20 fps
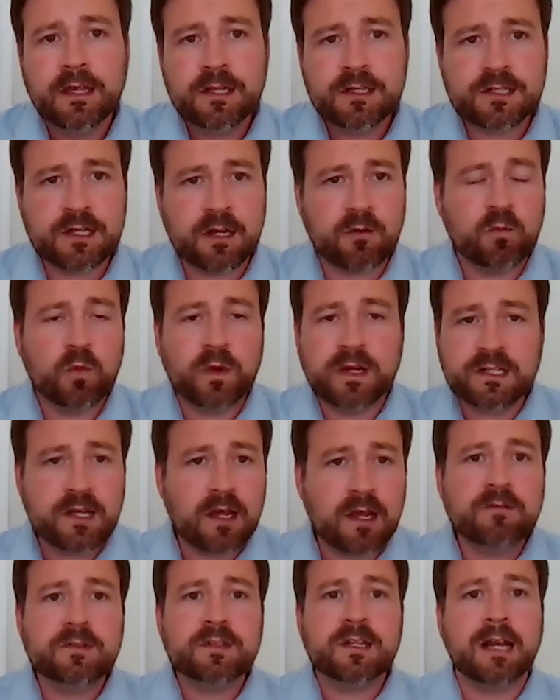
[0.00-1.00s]
So we
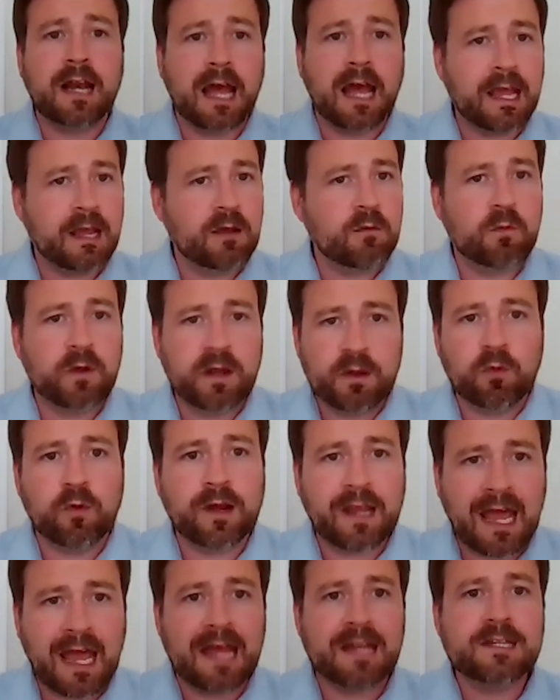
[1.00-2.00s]
don't delay. We
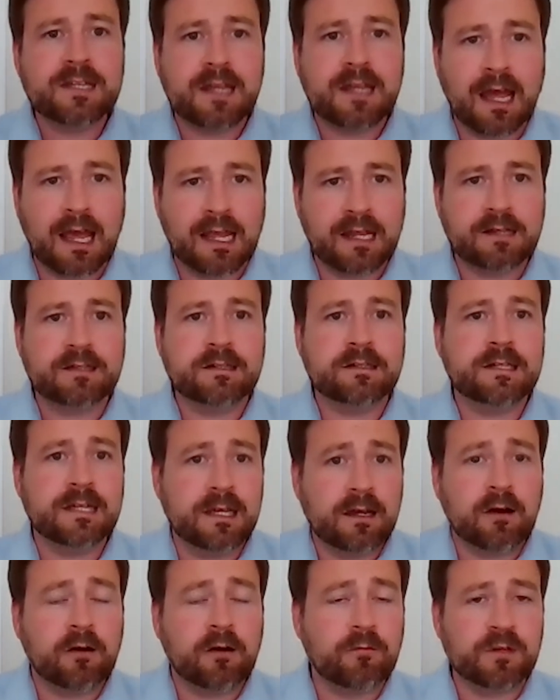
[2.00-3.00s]
will get a
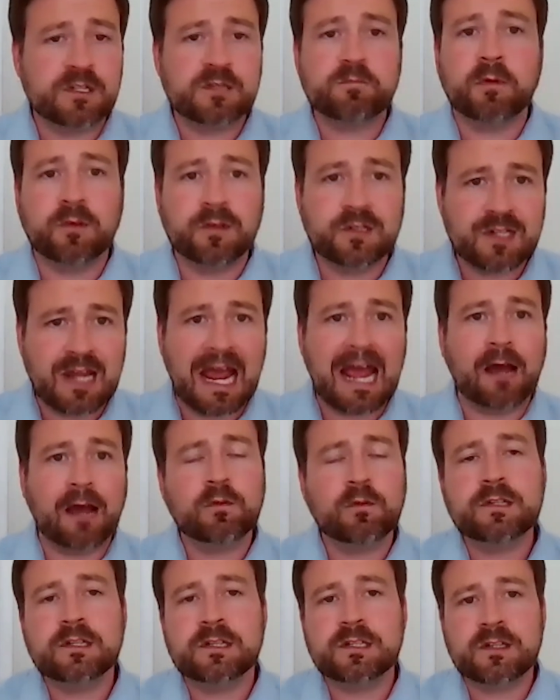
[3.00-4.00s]
DR response
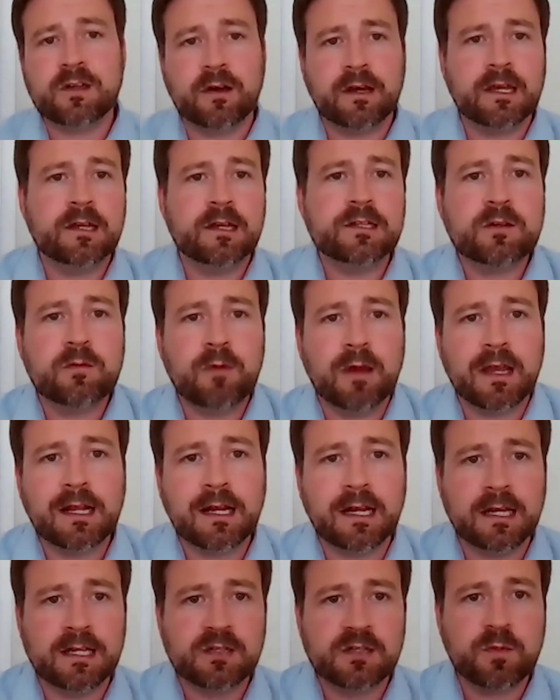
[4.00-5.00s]
out to site as
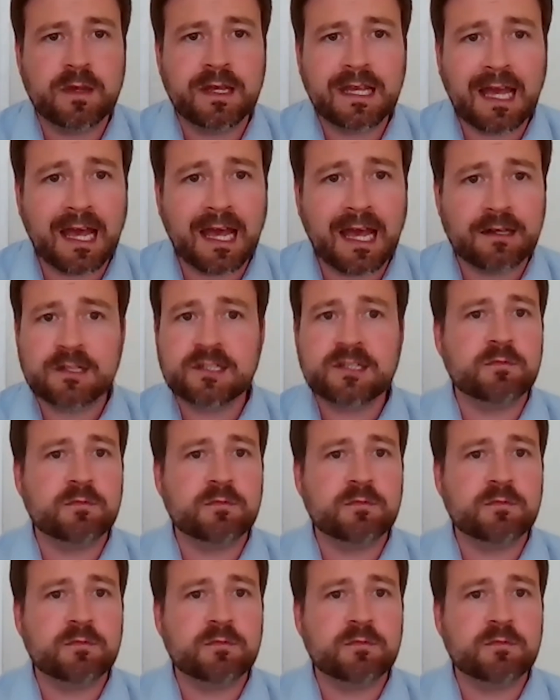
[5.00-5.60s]
quickly as we can.